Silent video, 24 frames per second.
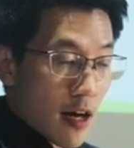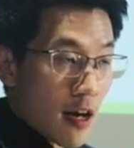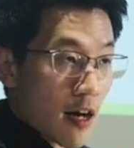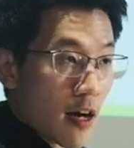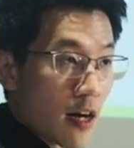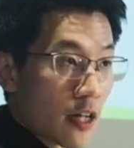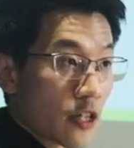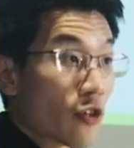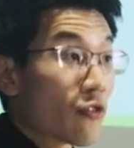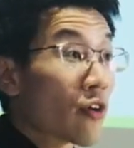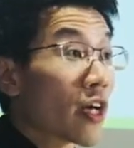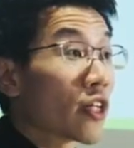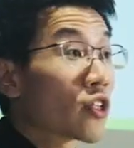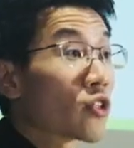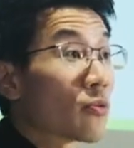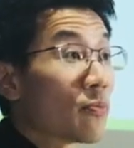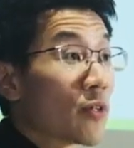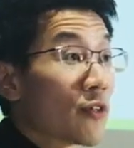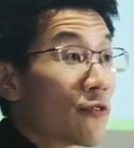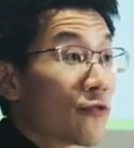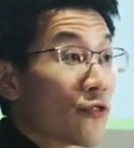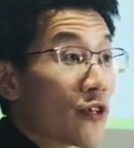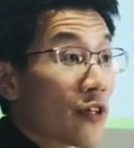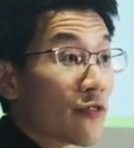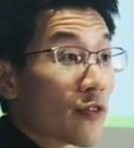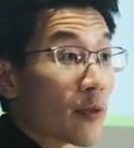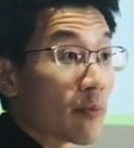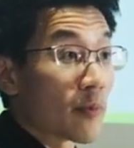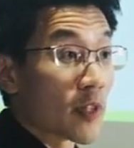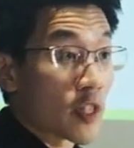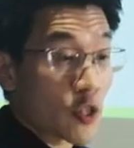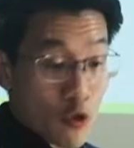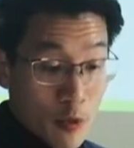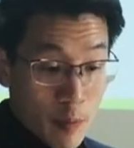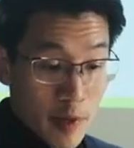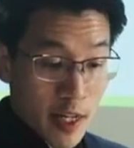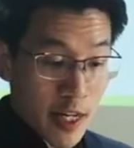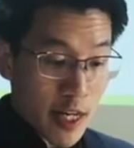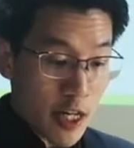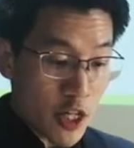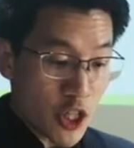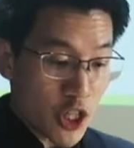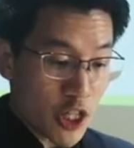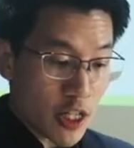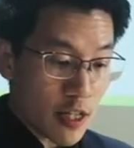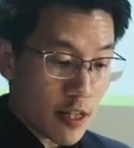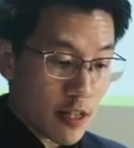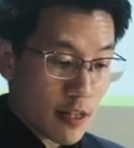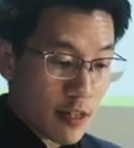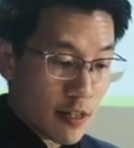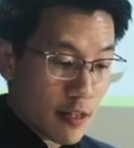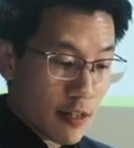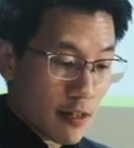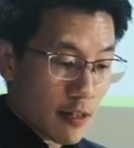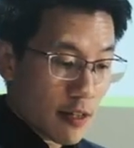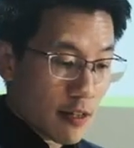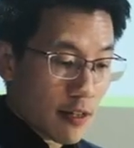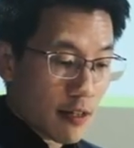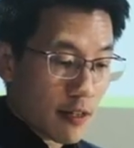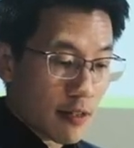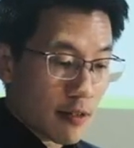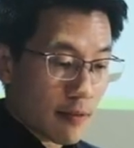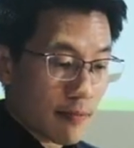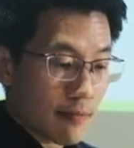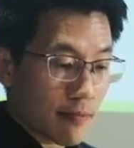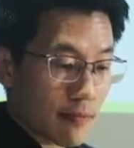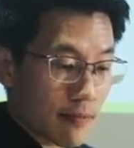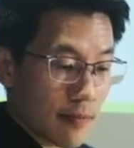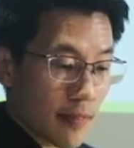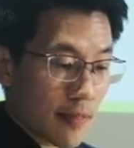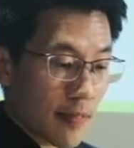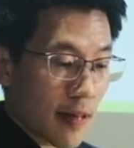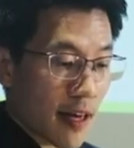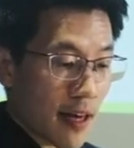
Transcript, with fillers: uh, your right to be free from discrimination, um,